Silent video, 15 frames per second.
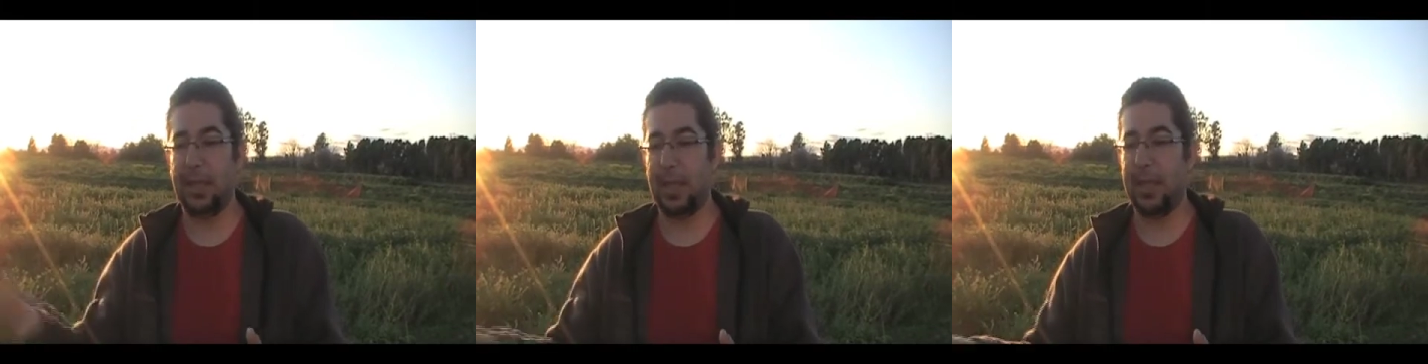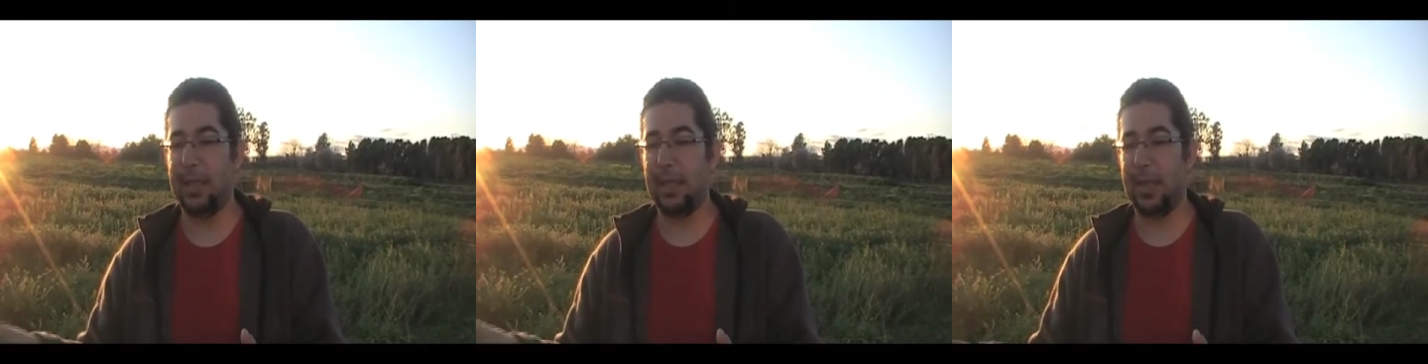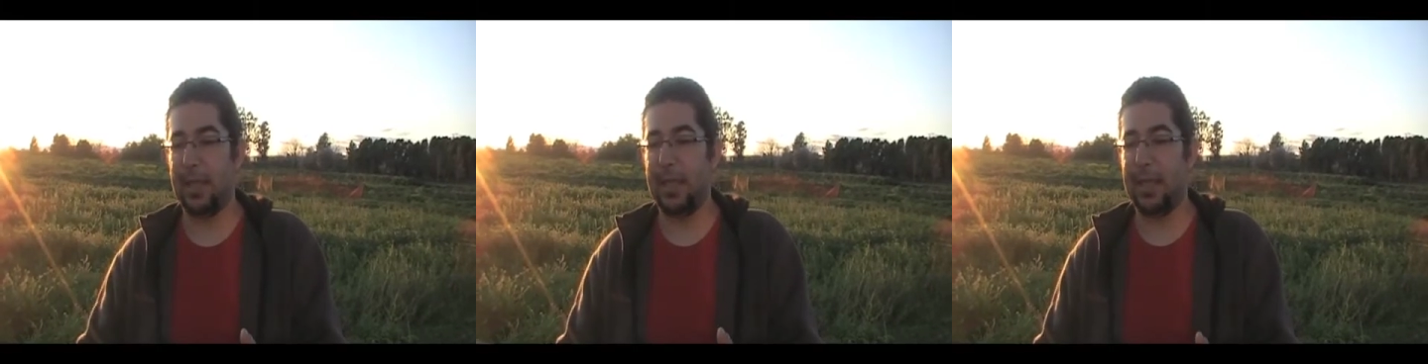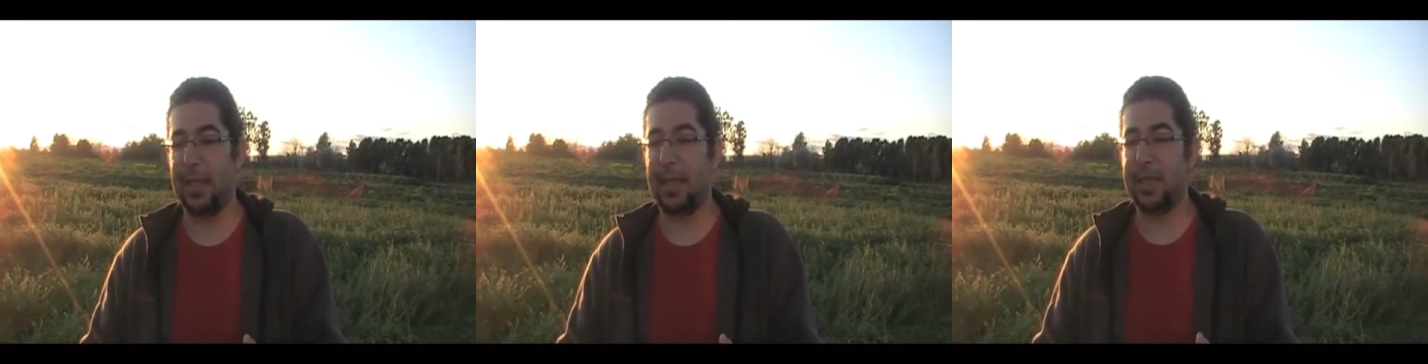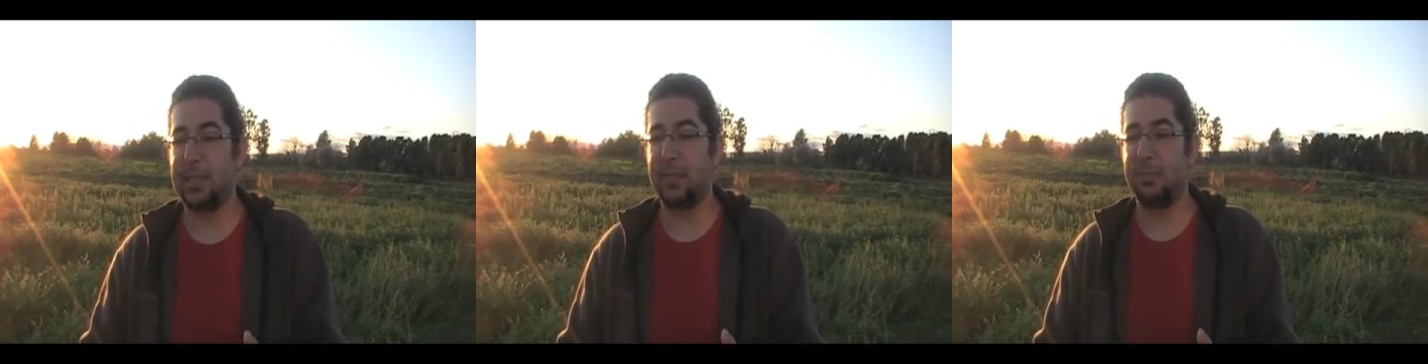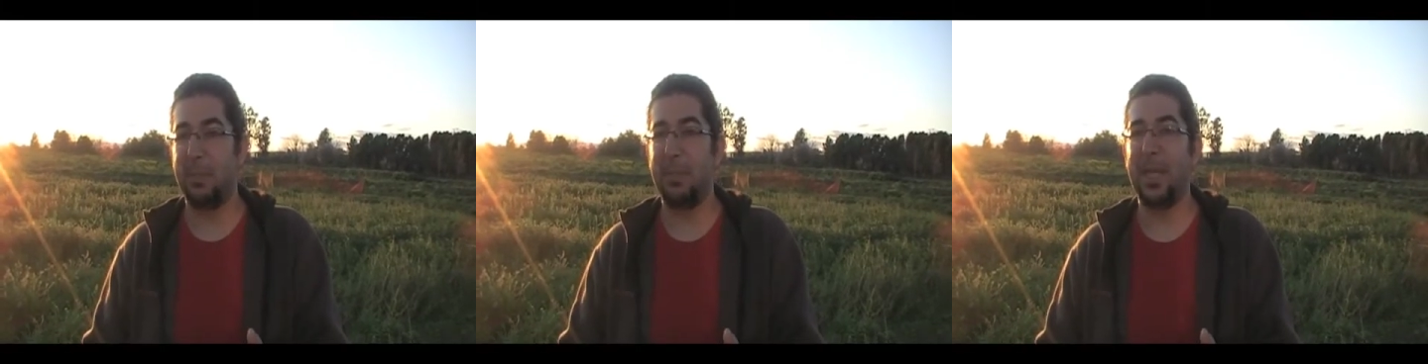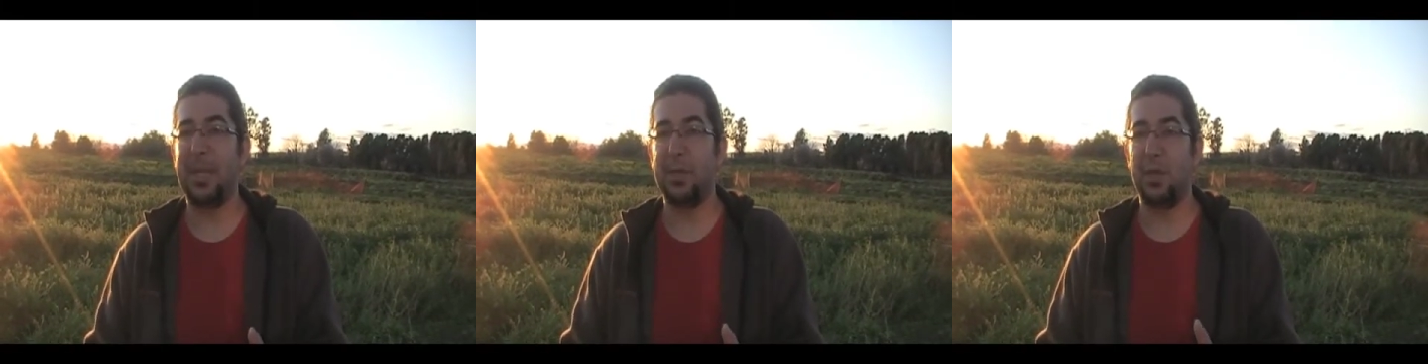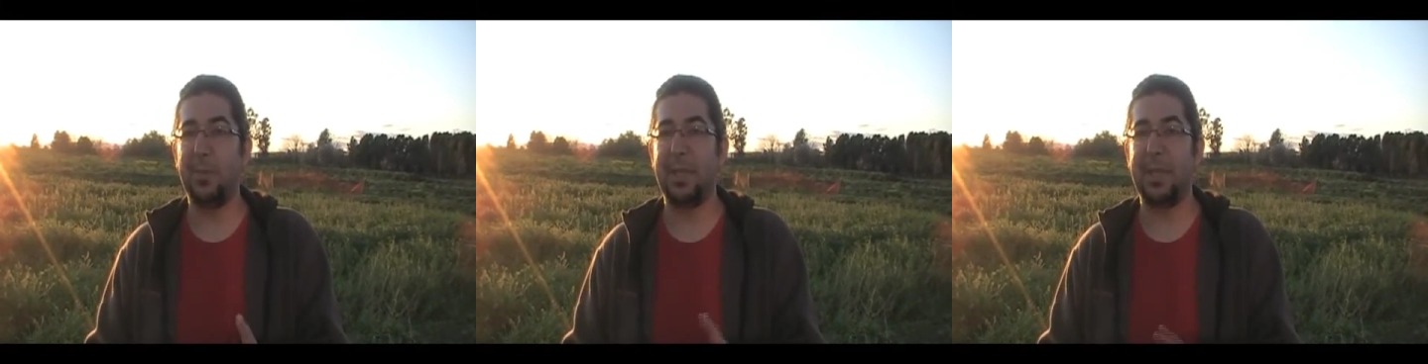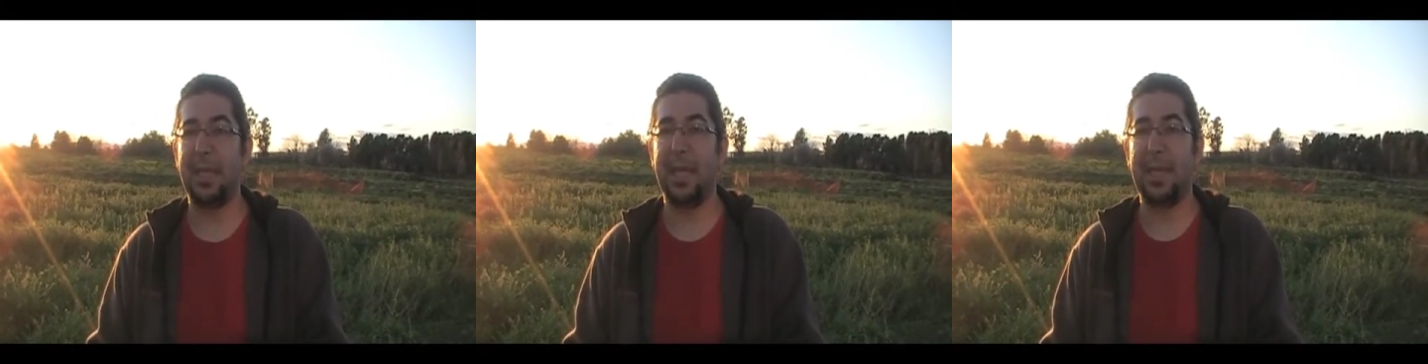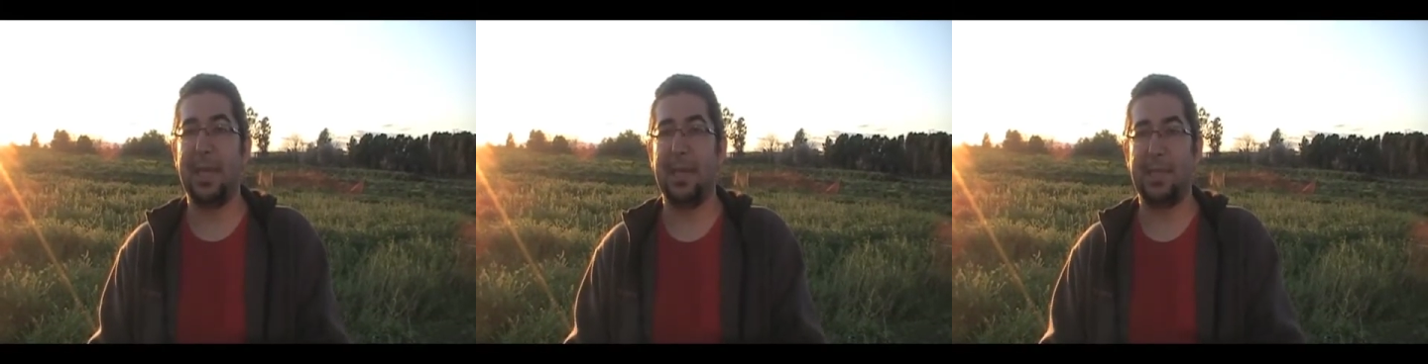in the case of the metagenomic
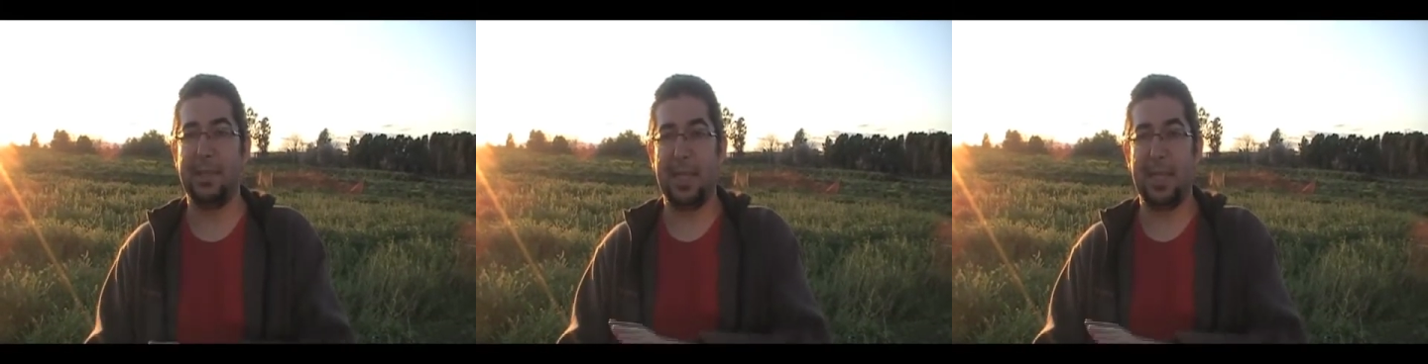data,